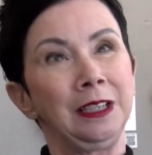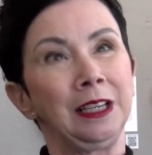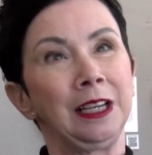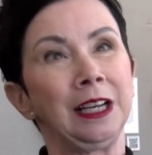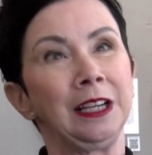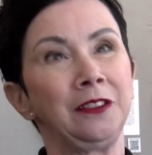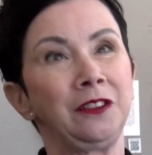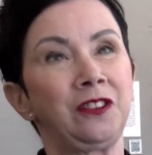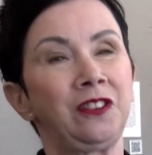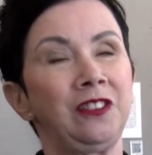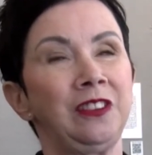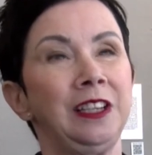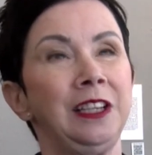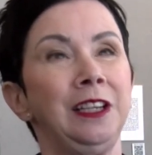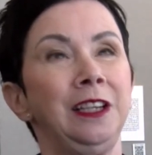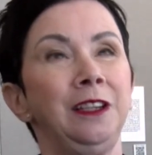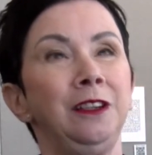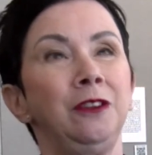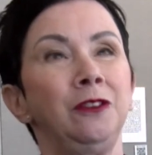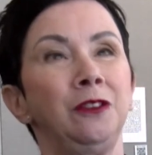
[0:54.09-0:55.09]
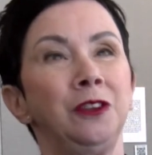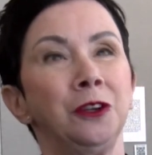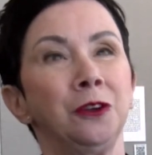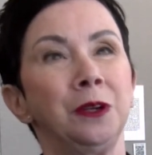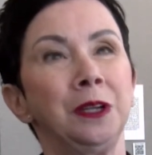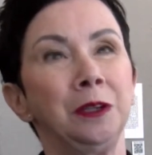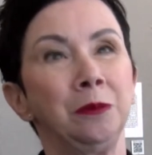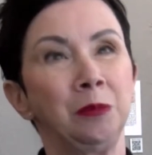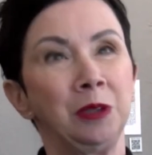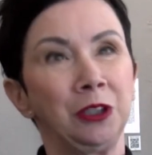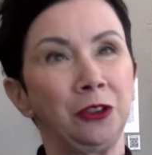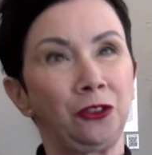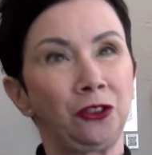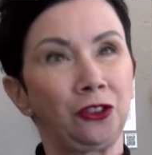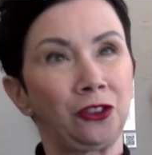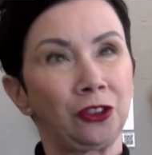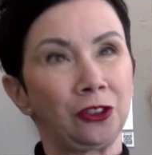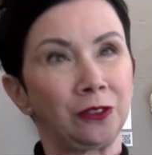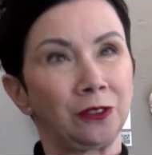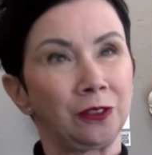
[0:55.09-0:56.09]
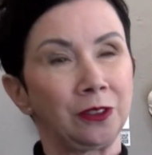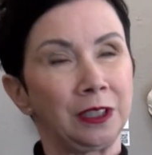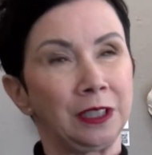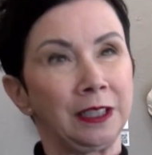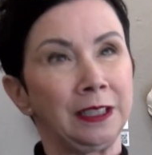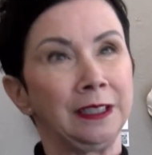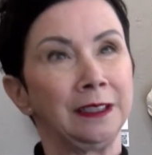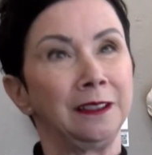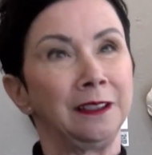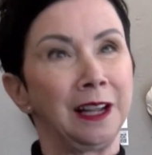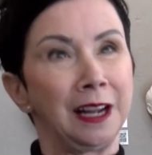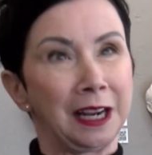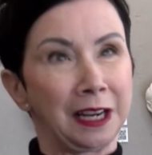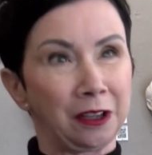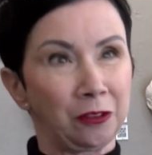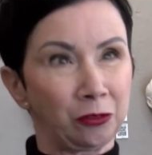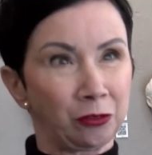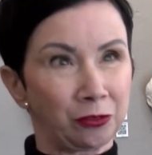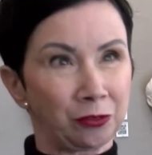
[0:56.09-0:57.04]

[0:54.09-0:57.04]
and see their image in life.